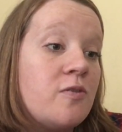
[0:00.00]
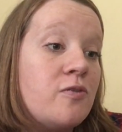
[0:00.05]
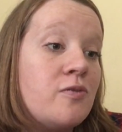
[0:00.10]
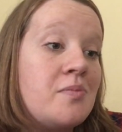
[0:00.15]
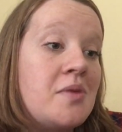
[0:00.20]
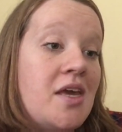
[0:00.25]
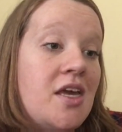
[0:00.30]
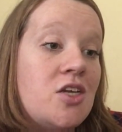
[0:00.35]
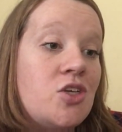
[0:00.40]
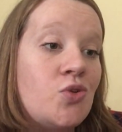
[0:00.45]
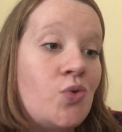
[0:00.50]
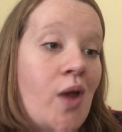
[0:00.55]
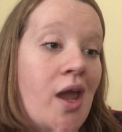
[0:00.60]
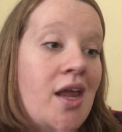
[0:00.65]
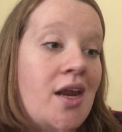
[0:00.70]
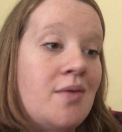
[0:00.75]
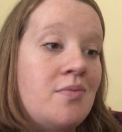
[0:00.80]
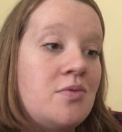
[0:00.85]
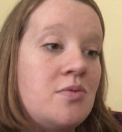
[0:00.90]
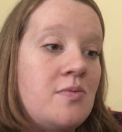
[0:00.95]
for me and
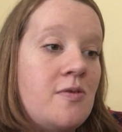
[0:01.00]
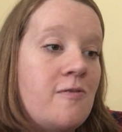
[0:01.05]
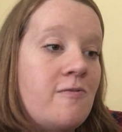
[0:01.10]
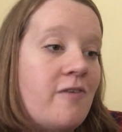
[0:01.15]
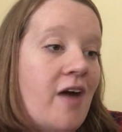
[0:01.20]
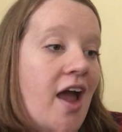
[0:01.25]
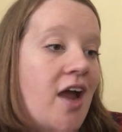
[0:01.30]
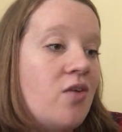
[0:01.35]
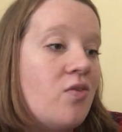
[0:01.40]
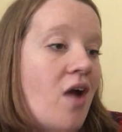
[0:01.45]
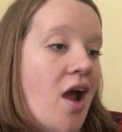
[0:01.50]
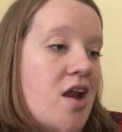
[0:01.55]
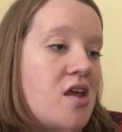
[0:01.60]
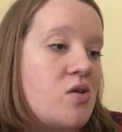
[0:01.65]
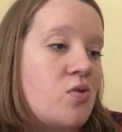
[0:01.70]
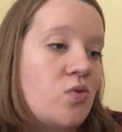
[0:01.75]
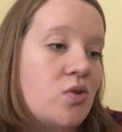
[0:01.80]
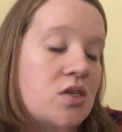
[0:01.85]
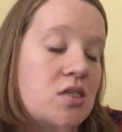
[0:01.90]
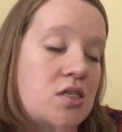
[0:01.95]
train them to be fine riding
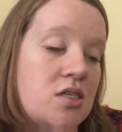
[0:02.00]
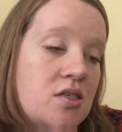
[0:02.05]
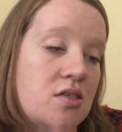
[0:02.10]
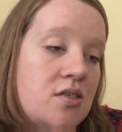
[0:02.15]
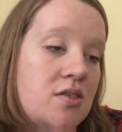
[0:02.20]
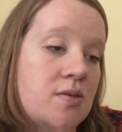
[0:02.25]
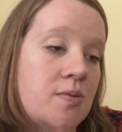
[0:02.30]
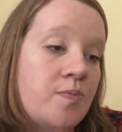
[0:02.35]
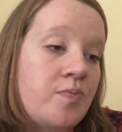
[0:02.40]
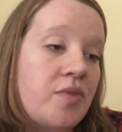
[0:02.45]
horses.